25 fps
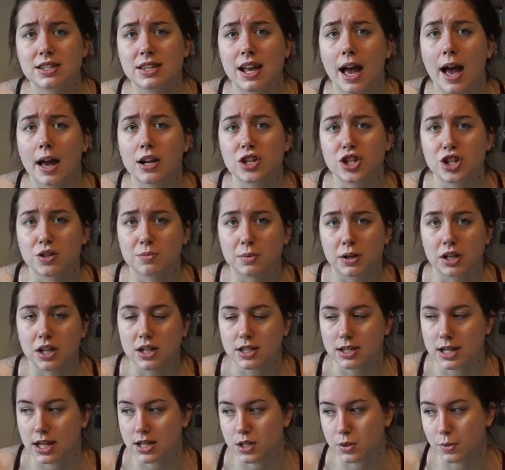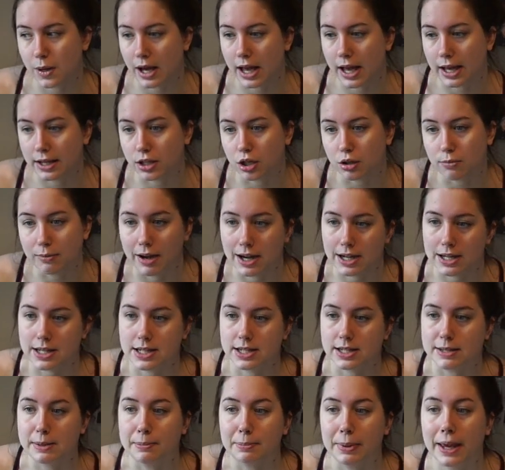in there just because that's where
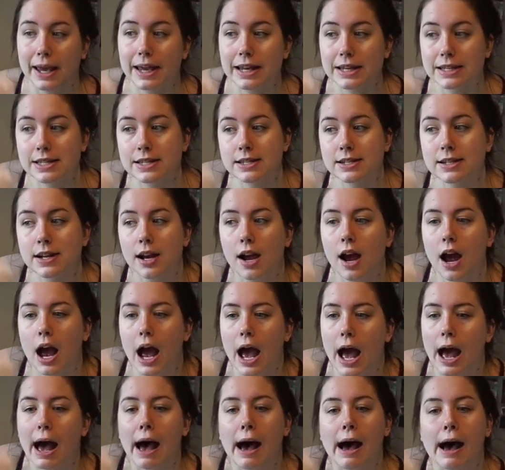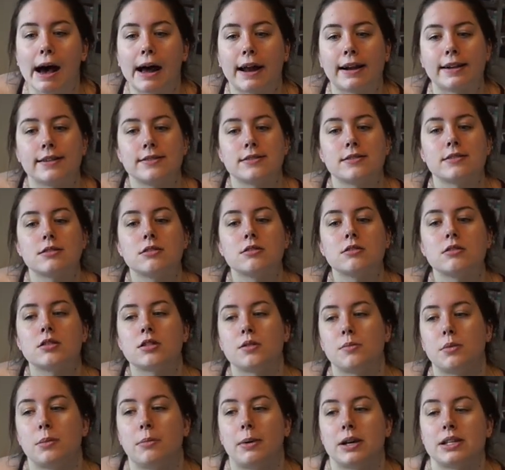humanities are based, and
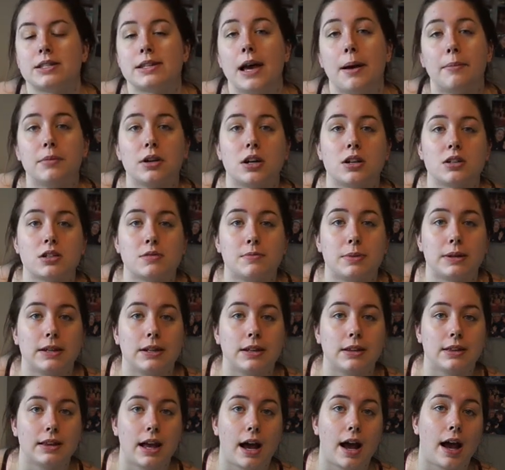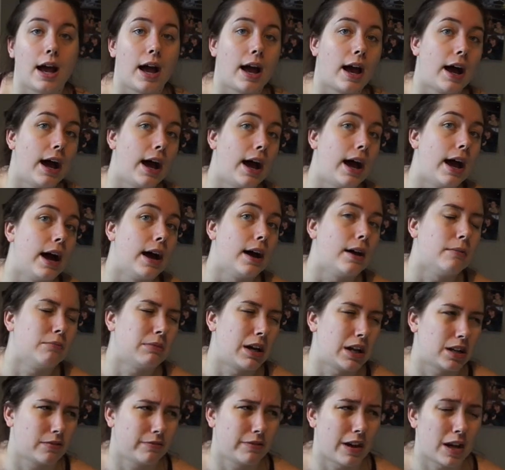some of my seminars have been in there.
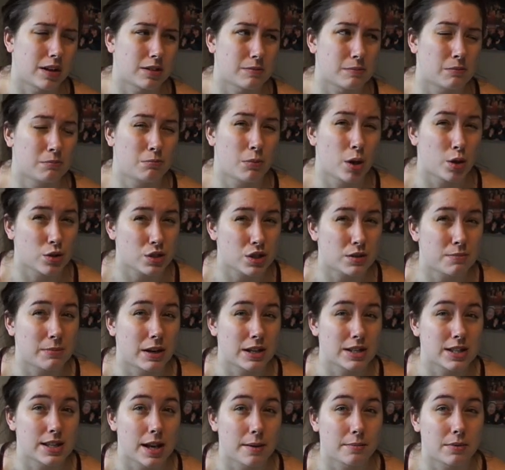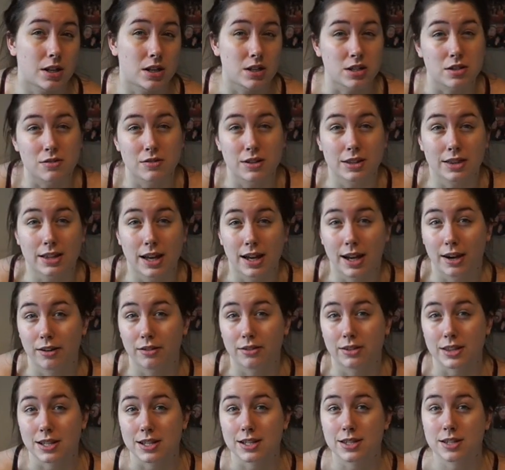In fact, most of my seminars are in
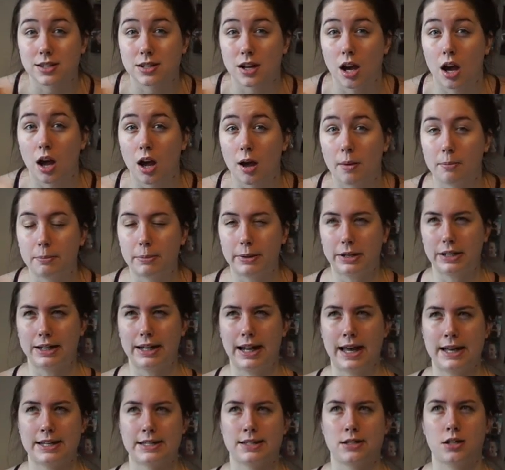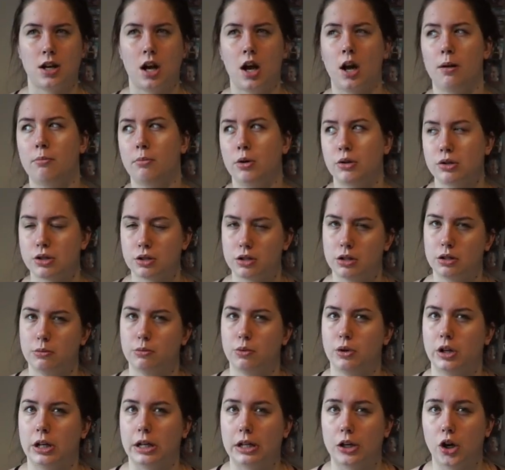there this term, but last term most of them
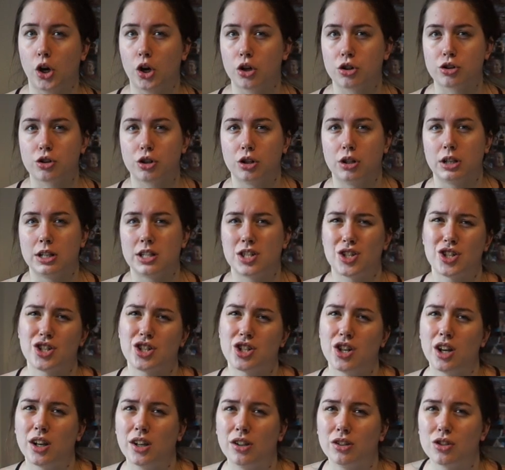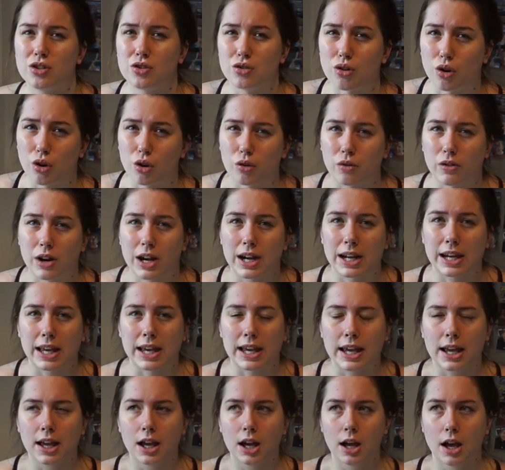were in Cottrell. It's just luck of the draw
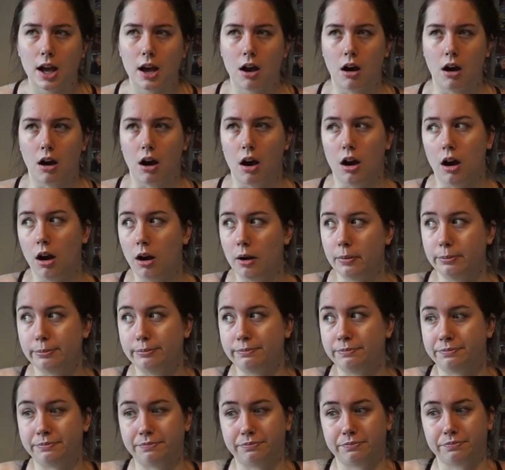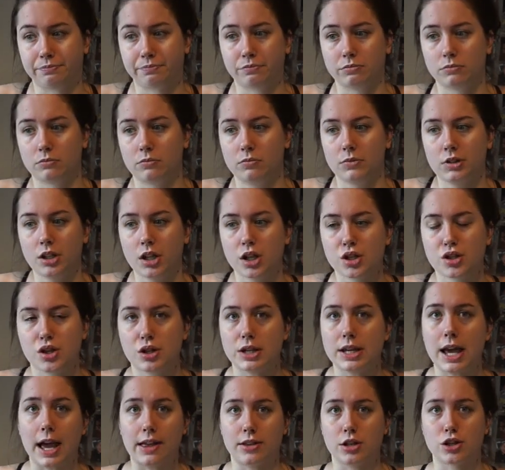really. So
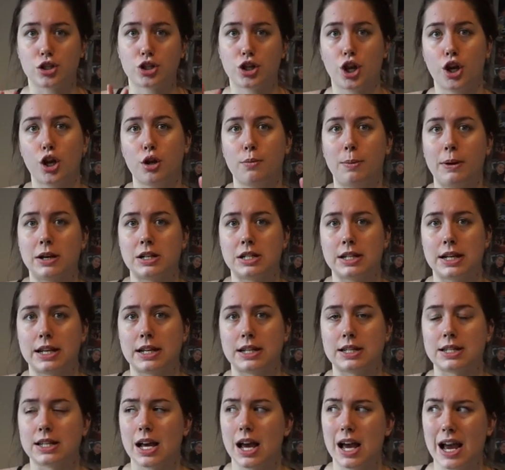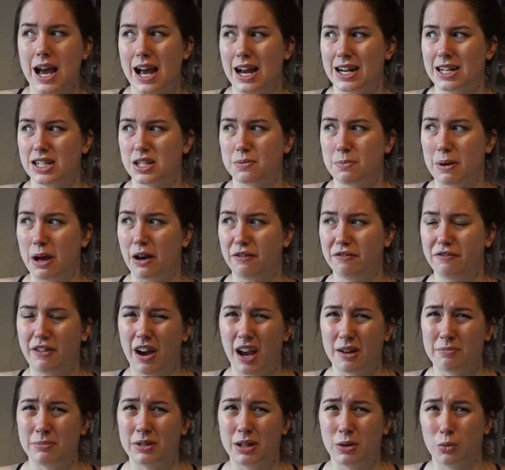yeah, there's two buildings and it's about a
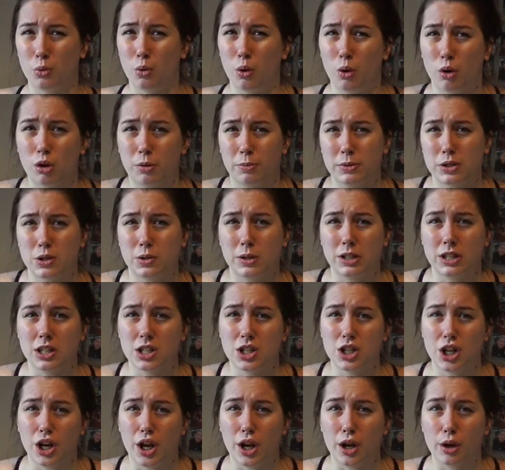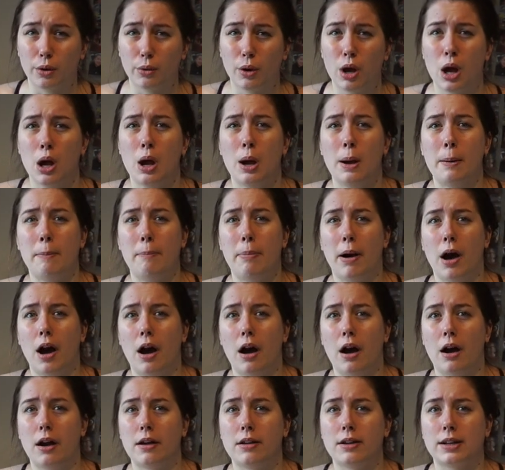5-minute walk between the two,
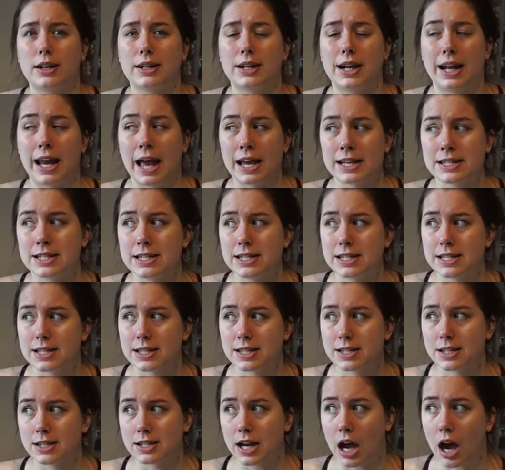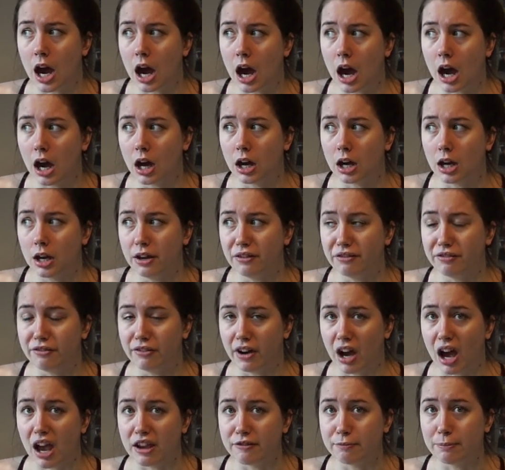but classes start at
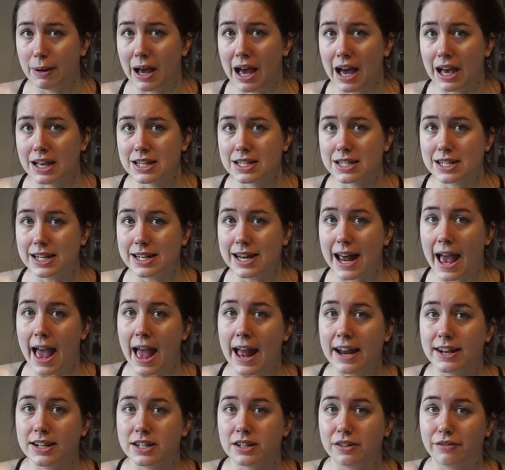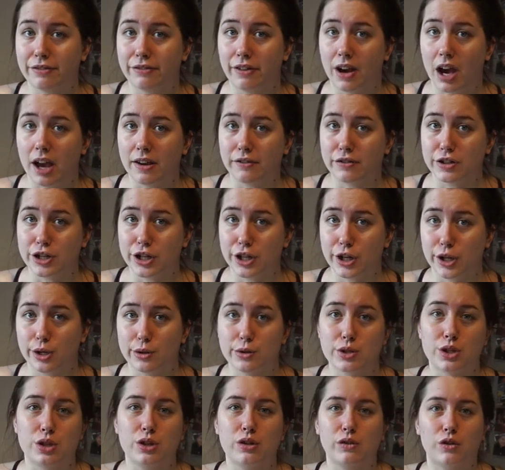5 past and end at 5
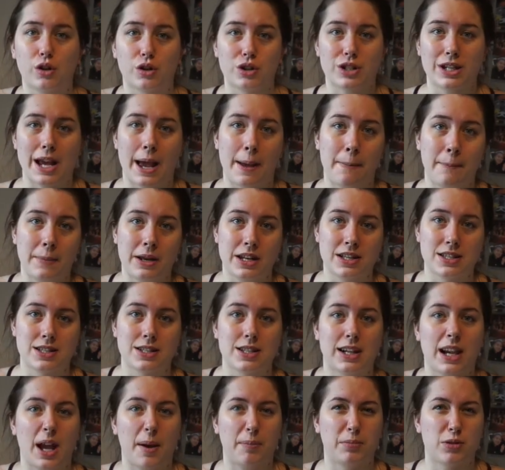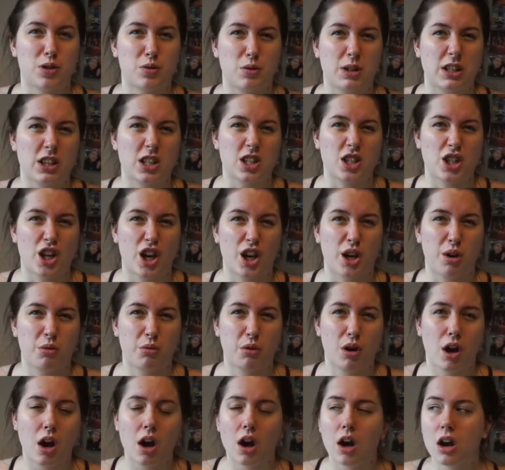to, so you've got 10 minutes to get between the
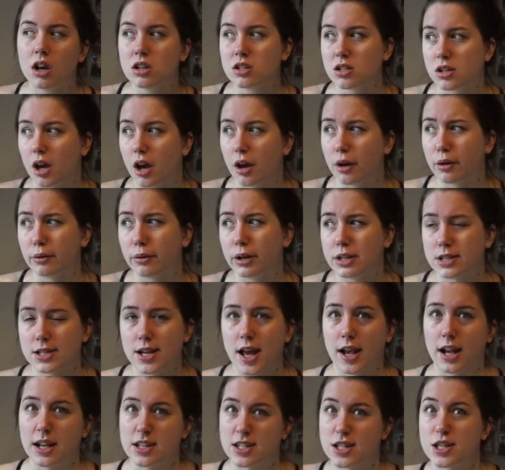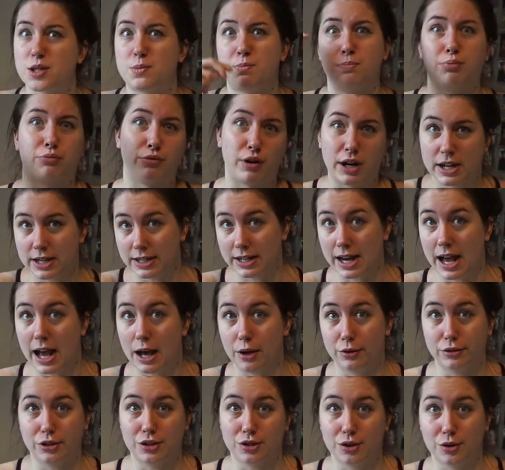two. So it's like a sprint
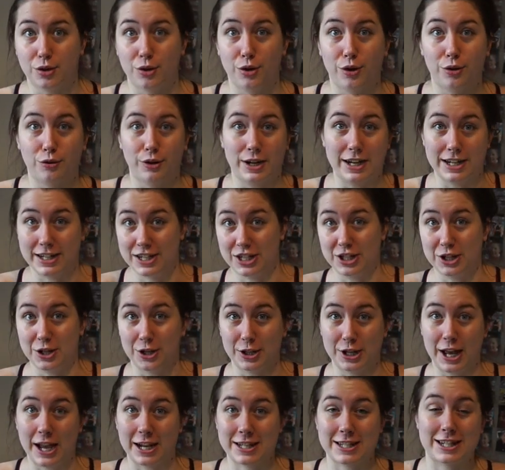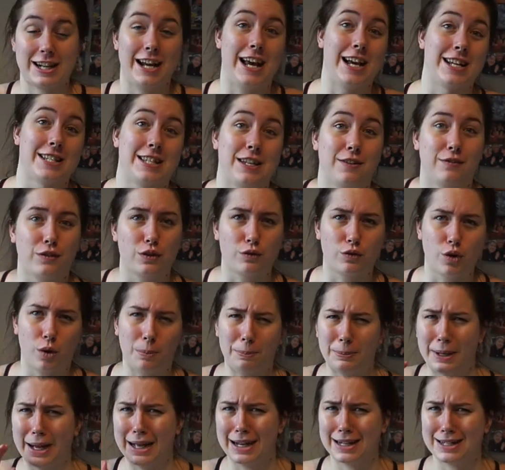out the door into your next class if you've
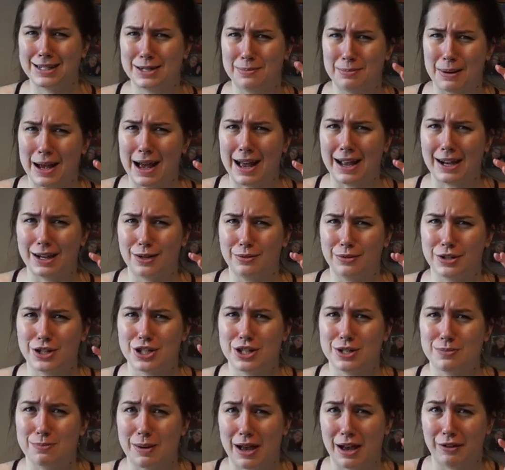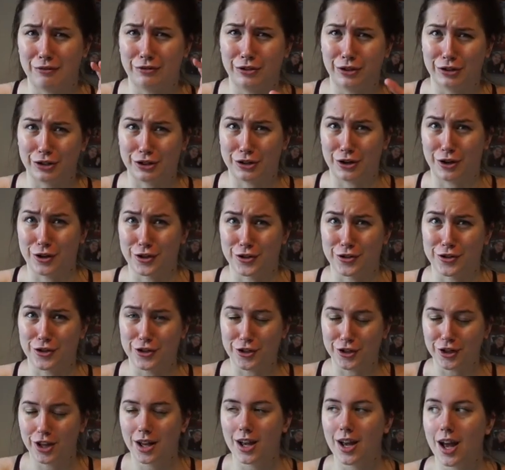got back to back, which is Pathfoot to
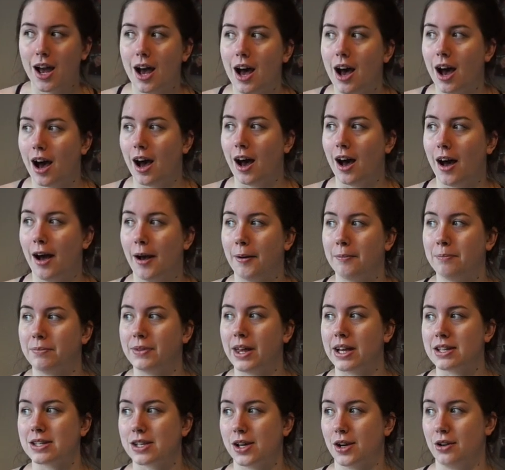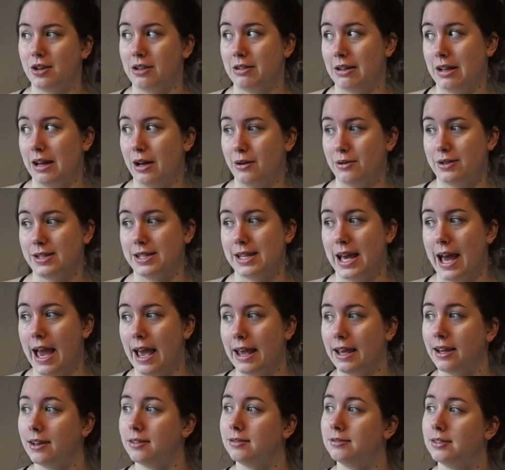Cottrell. That's the only thing I would
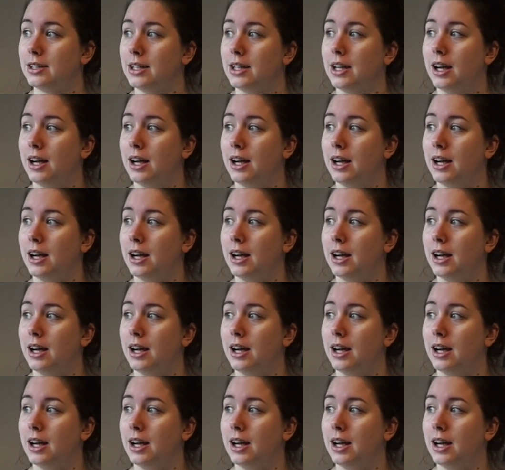say.